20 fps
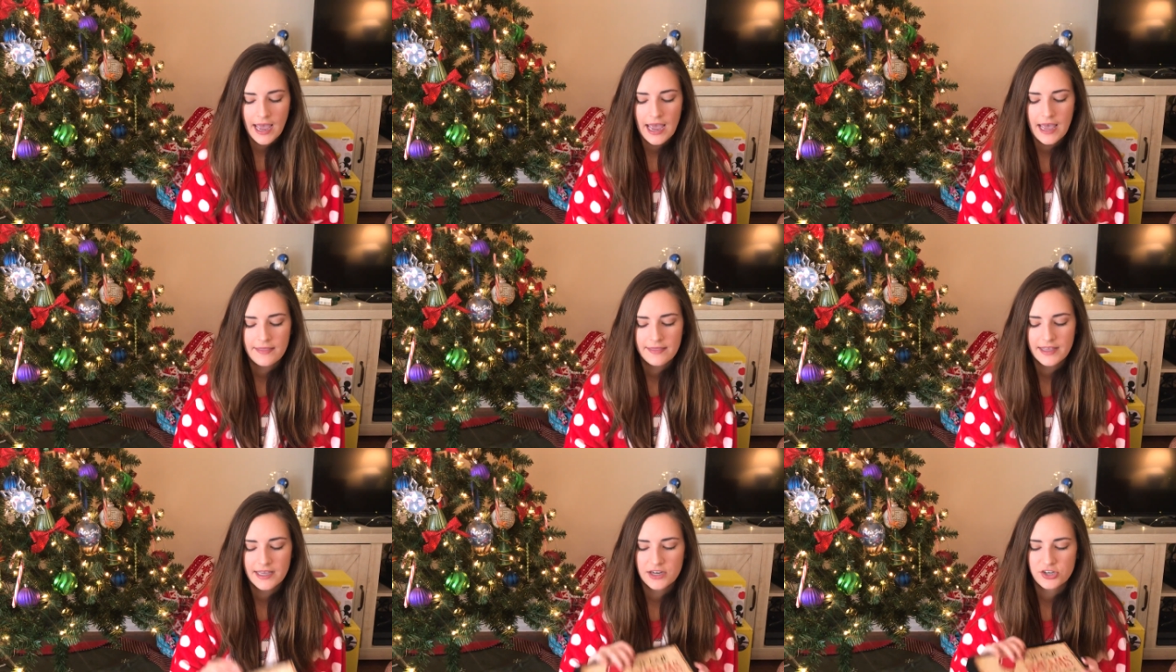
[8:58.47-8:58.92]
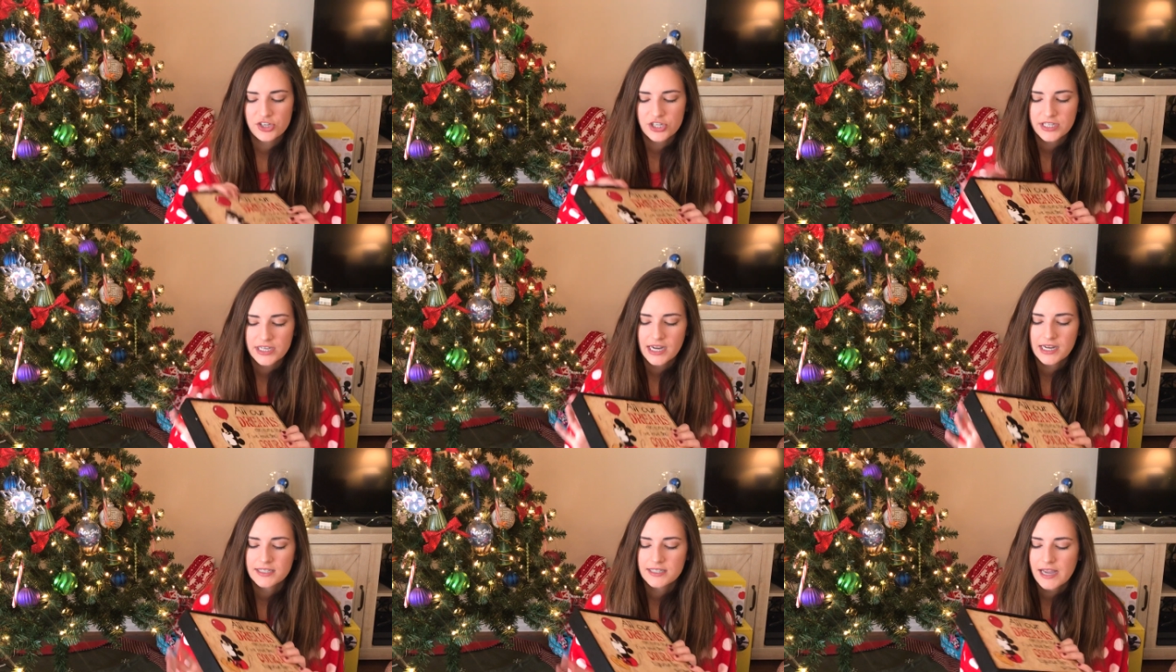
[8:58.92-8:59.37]
And then
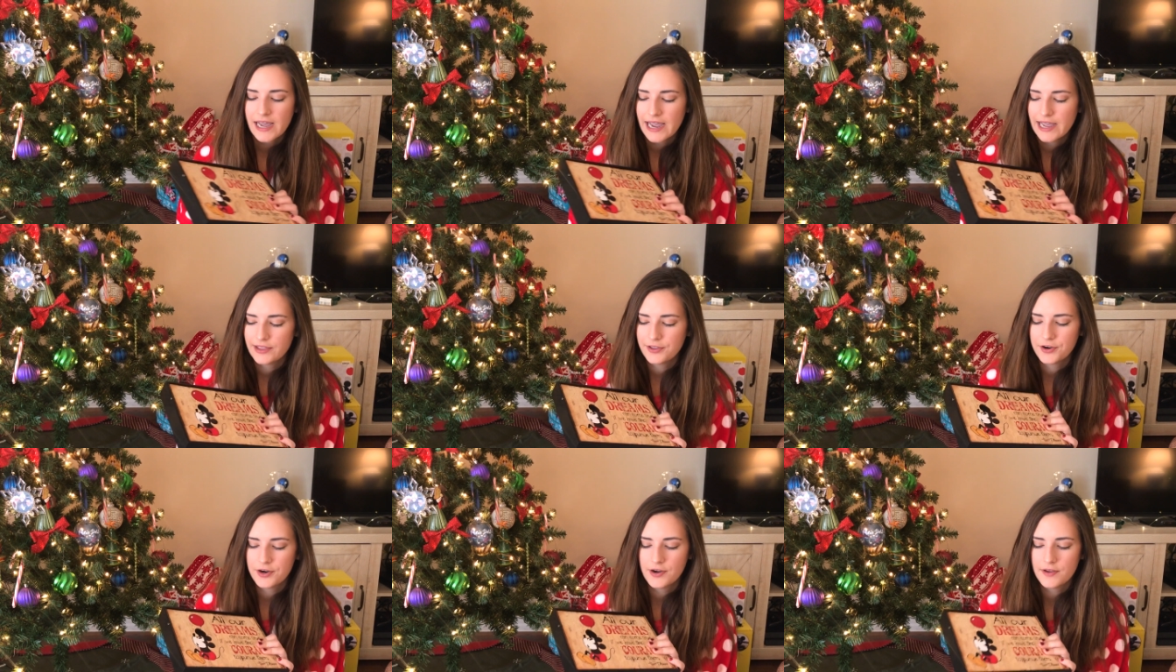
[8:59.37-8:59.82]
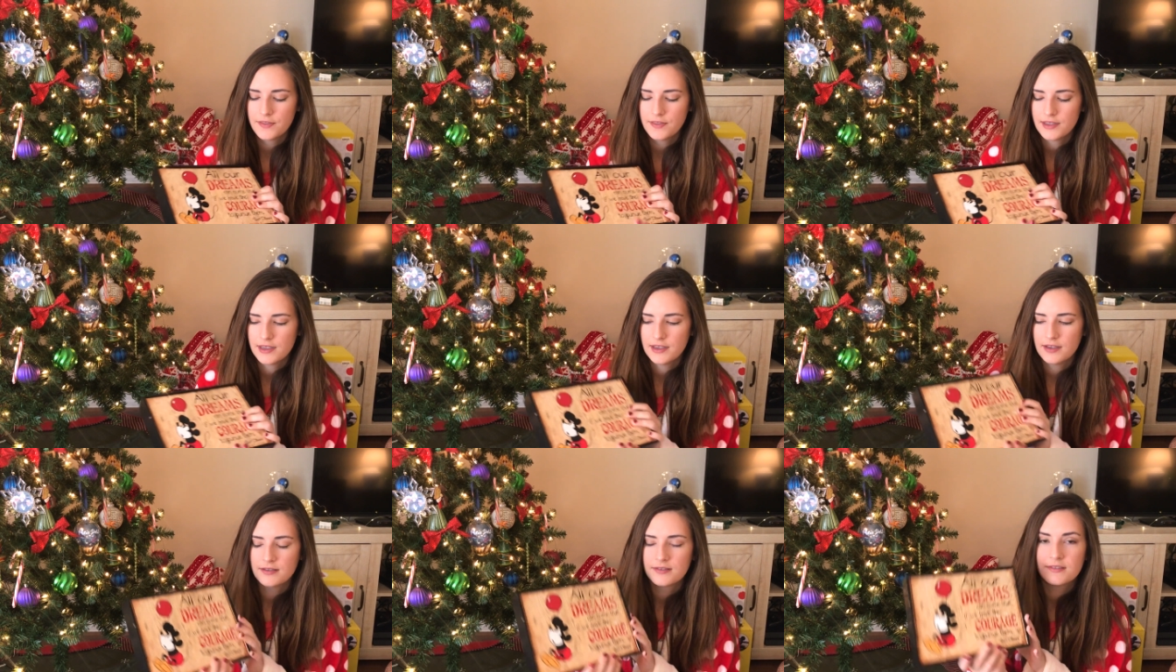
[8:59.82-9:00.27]
she got Tyler
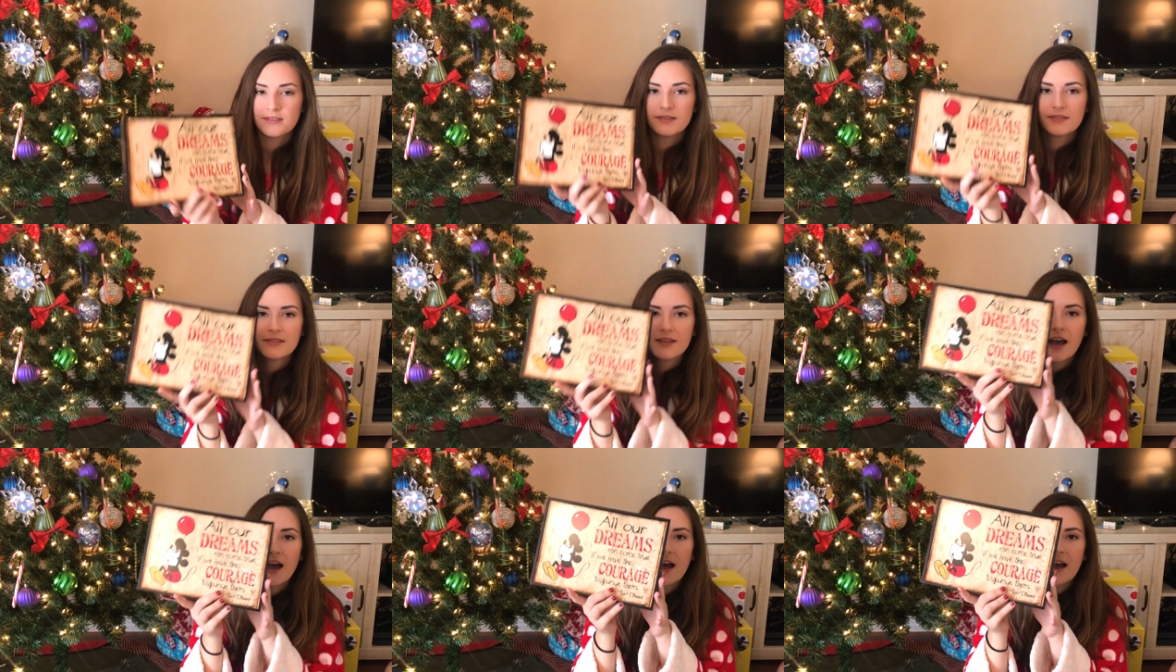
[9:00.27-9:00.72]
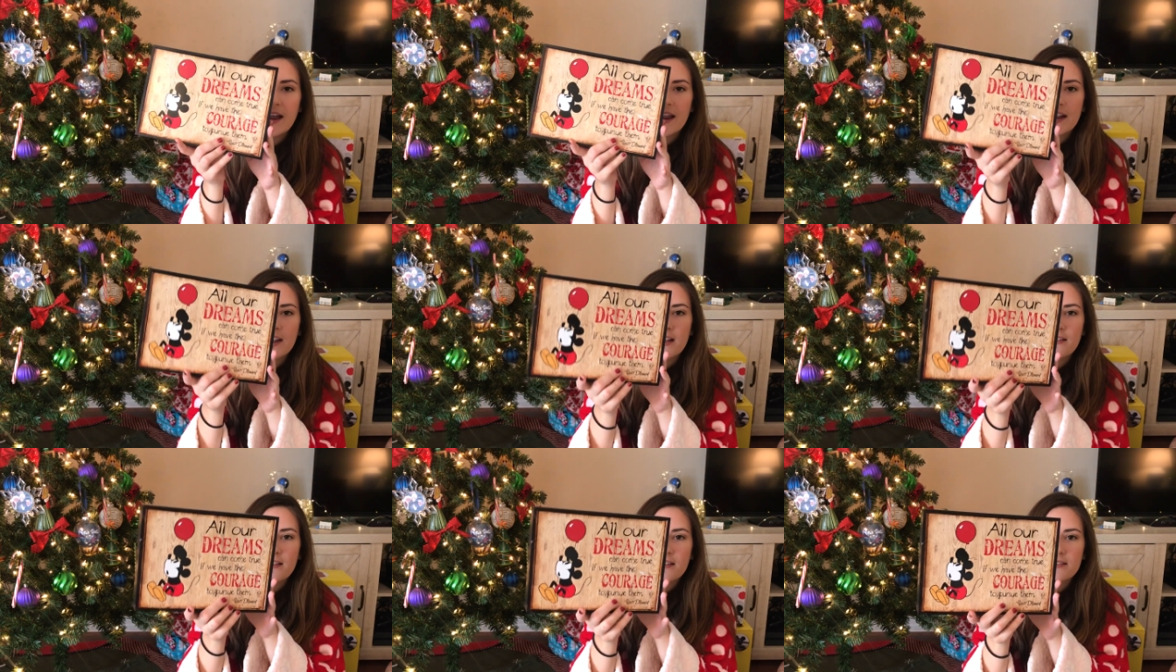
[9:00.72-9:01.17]
this
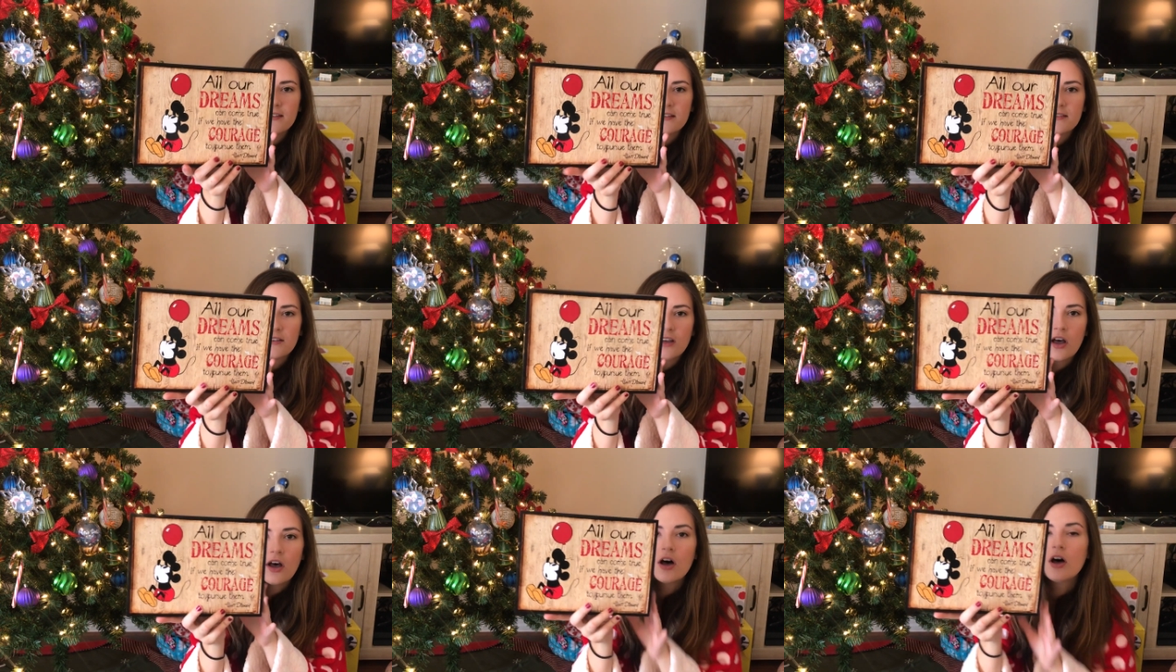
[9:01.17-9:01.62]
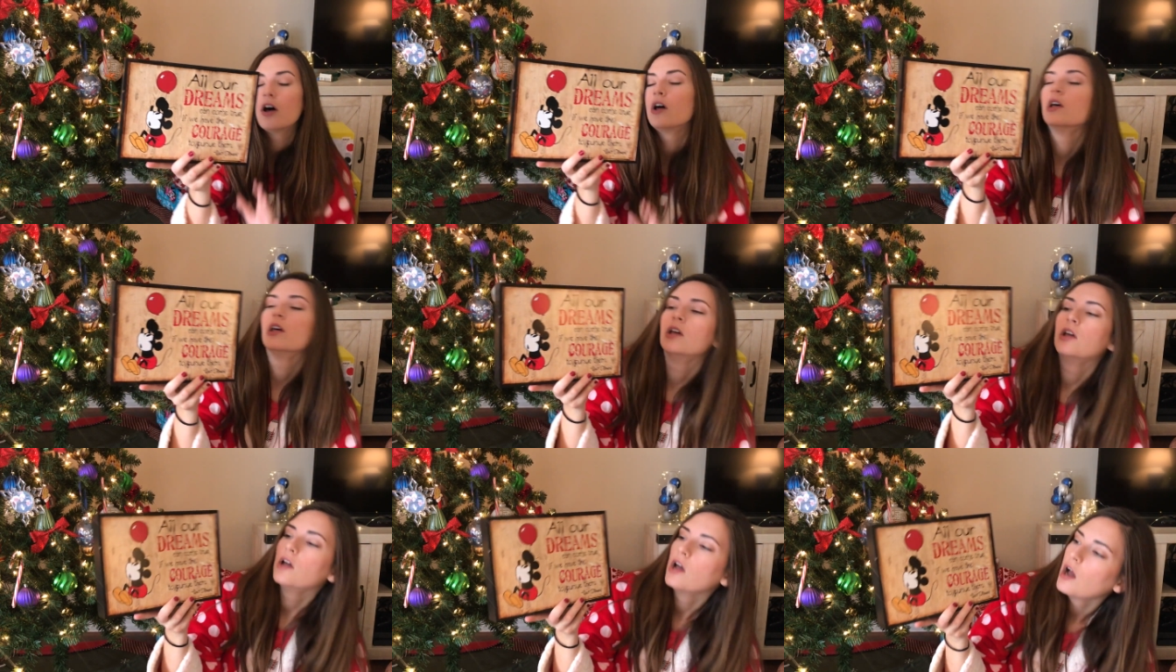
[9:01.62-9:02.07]
sign that says
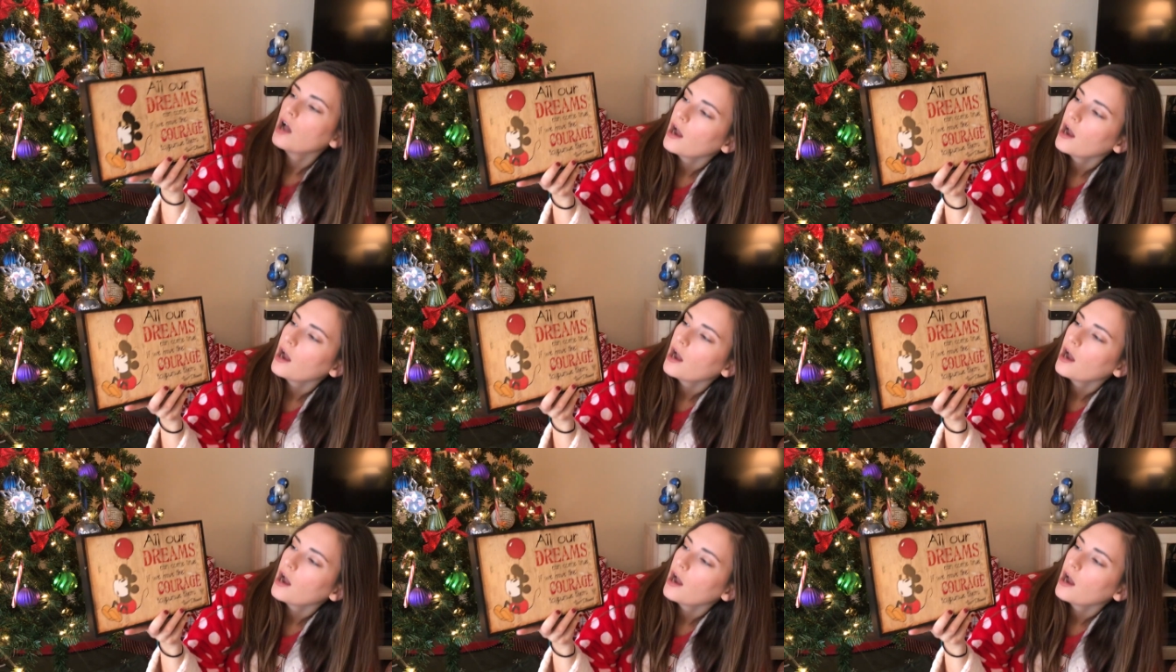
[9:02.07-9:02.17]
all